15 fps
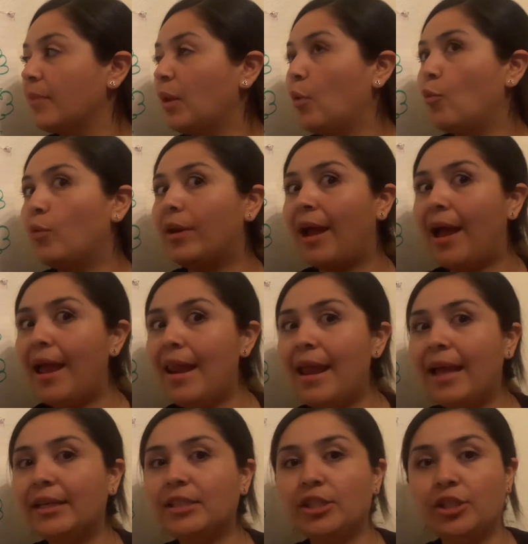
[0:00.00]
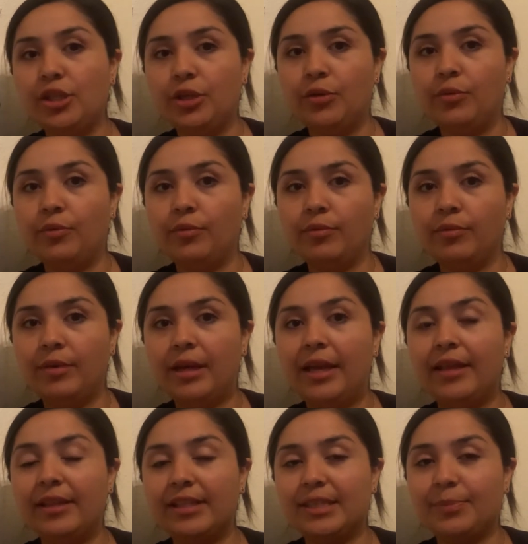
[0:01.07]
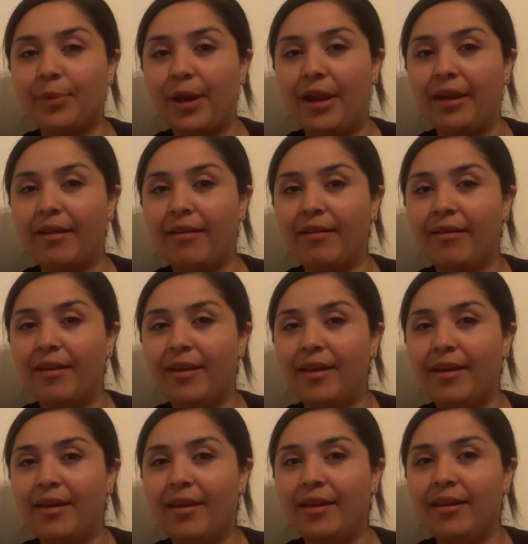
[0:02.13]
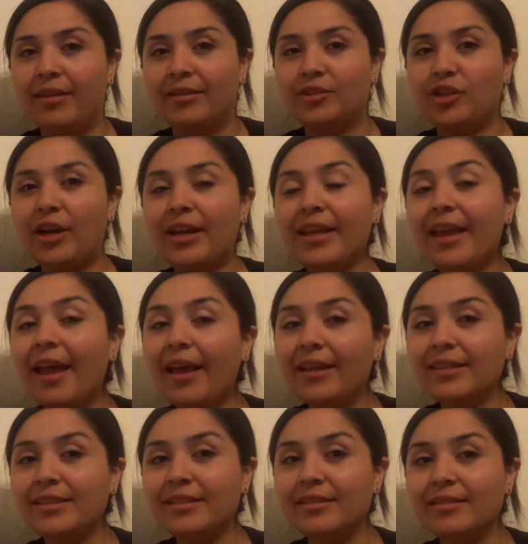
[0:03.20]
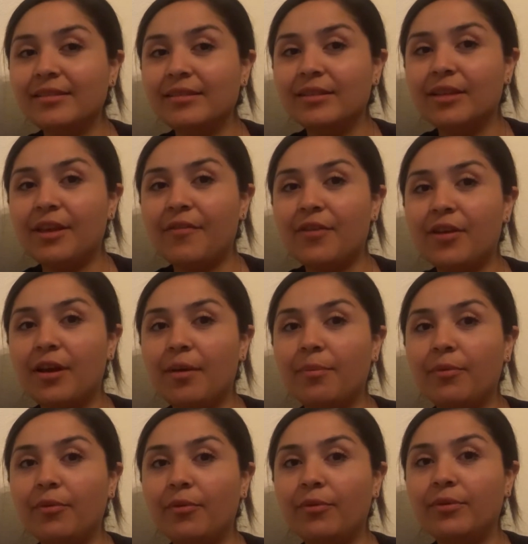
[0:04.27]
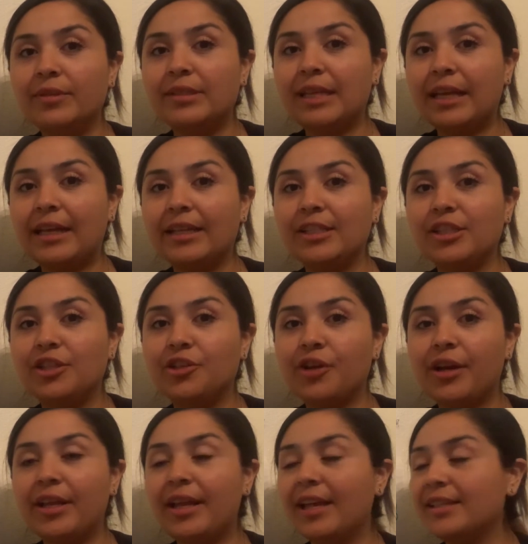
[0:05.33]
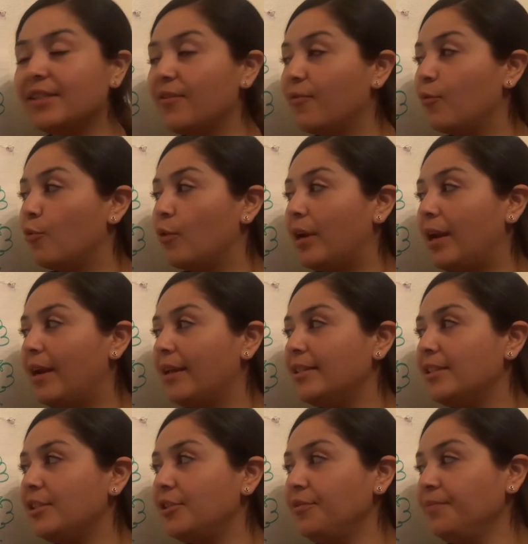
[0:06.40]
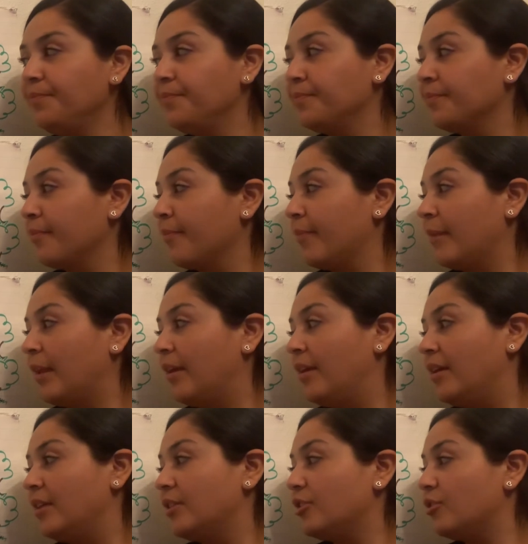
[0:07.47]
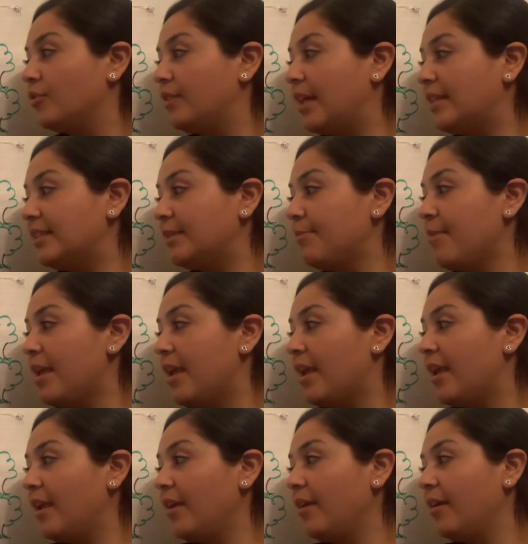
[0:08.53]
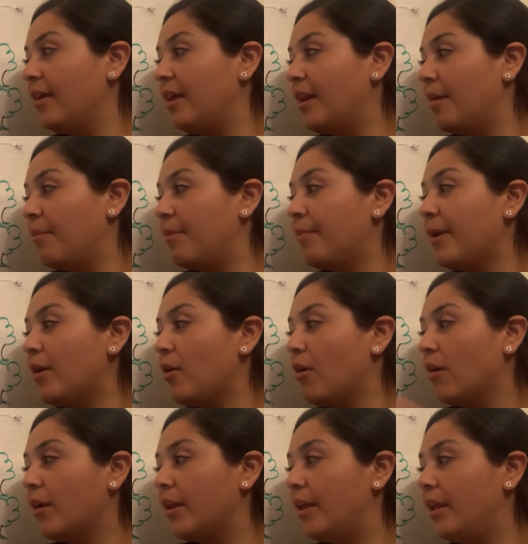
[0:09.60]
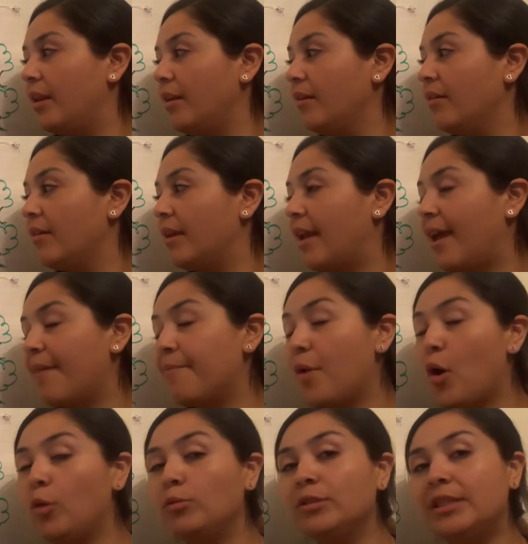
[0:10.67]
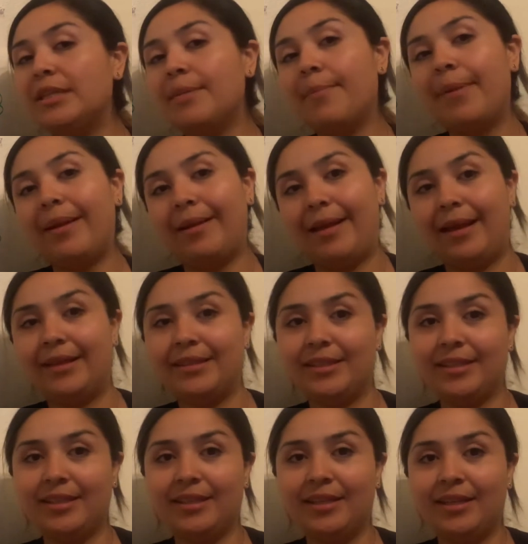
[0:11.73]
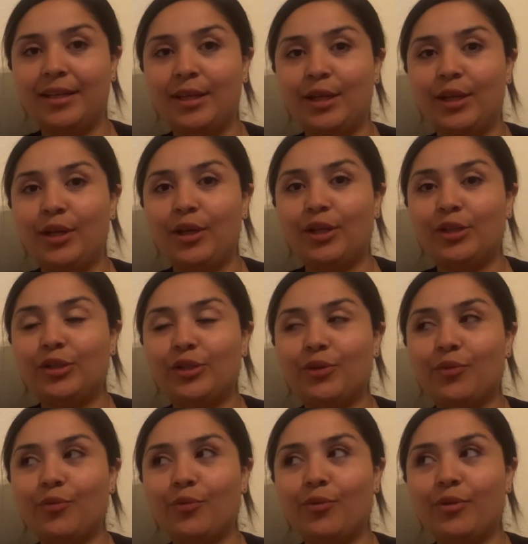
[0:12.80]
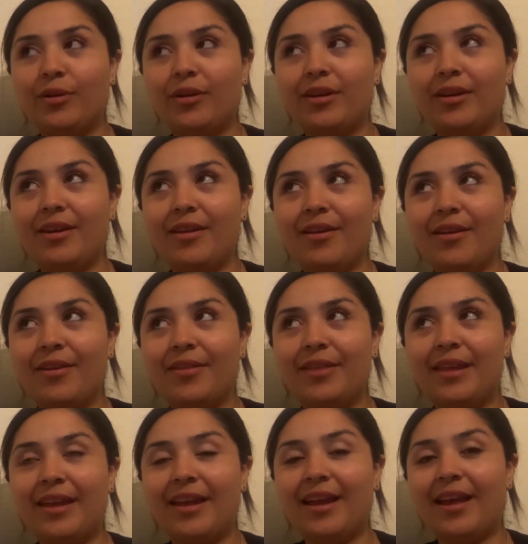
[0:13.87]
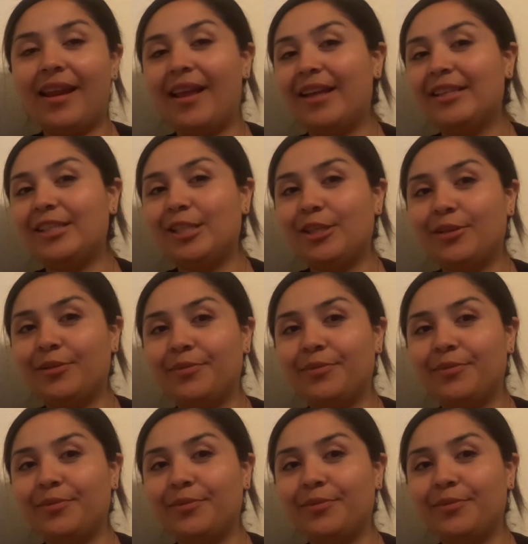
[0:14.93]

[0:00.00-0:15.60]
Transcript: what I like to do in the spring. Try to guess. Give you a couple seconds to try to guess of what I like to do. So that's me, and I'm in my garden, and I'm holding a plant. So what do y'all think I like to do?